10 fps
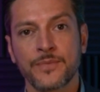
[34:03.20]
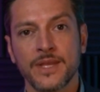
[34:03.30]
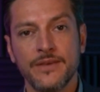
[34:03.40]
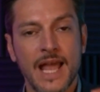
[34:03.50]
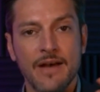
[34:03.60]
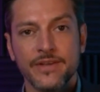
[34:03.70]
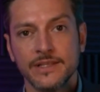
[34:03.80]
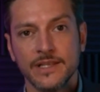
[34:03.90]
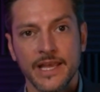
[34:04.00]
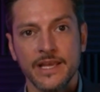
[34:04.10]
even having a
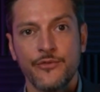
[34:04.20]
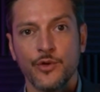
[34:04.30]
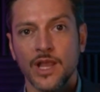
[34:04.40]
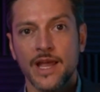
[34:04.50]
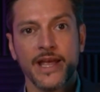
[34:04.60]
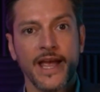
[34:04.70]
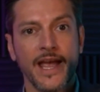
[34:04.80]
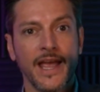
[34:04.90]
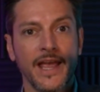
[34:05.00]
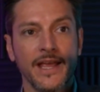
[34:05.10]
link for like
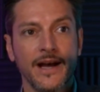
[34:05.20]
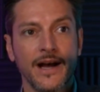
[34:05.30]
a